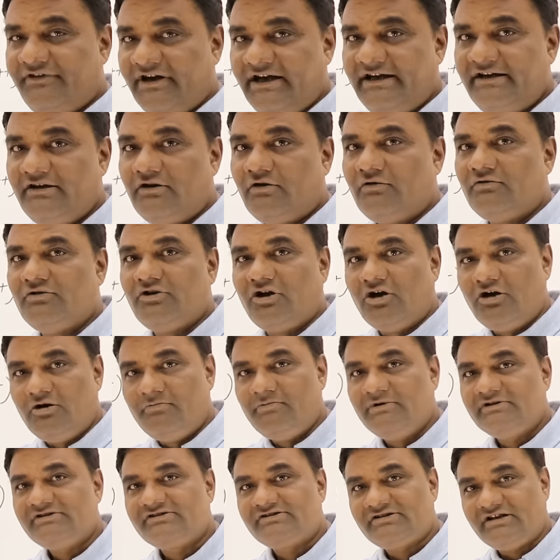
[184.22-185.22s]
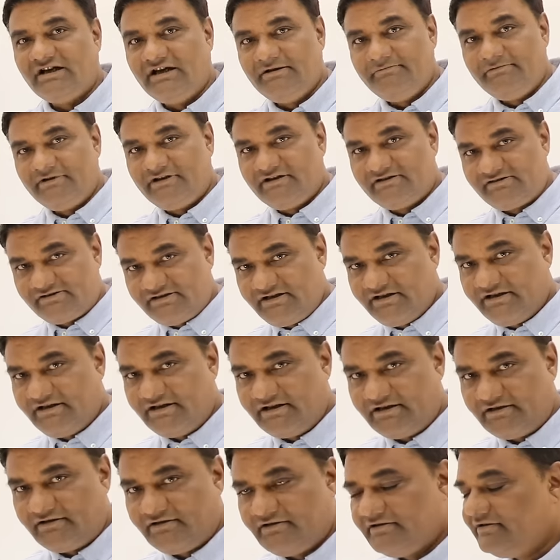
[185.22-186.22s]
find out how much time it is
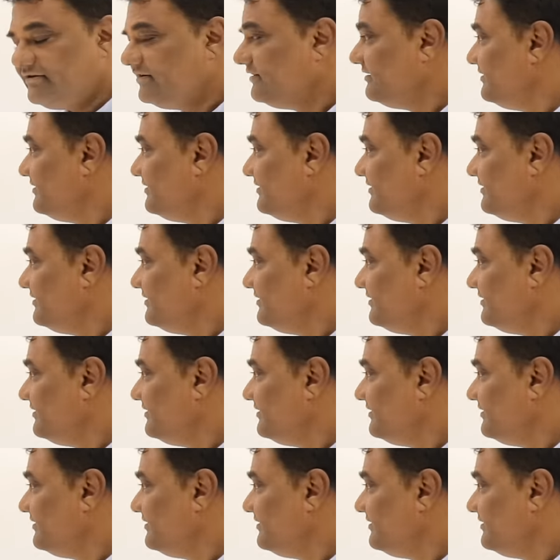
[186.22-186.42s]
taking.